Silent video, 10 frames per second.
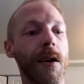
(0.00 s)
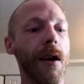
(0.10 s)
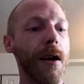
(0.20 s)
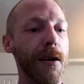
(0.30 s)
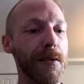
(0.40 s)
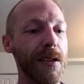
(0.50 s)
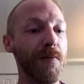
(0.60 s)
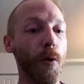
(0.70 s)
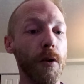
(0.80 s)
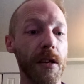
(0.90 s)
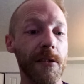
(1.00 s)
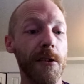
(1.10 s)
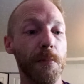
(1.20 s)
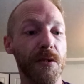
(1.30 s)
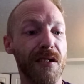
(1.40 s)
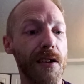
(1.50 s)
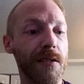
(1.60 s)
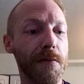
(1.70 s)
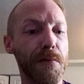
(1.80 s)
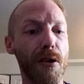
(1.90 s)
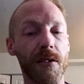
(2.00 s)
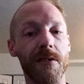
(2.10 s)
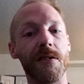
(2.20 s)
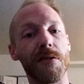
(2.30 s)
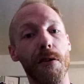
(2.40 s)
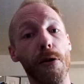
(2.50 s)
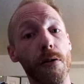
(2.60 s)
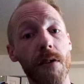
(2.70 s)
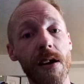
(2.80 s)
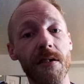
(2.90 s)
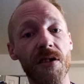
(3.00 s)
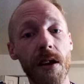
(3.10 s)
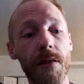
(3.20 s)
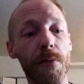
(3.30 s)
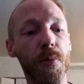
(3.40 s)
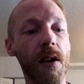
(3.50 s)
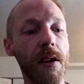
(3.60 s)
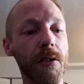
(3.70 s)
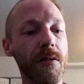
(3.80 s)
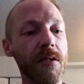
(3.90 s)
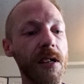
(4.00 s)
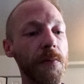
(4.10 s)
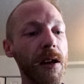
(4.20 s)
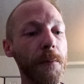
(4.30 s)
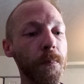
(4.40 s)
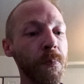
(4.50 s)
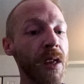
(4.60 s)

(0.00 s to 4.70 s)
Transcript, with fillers: 42% of doctors are already saying they're planning on leaving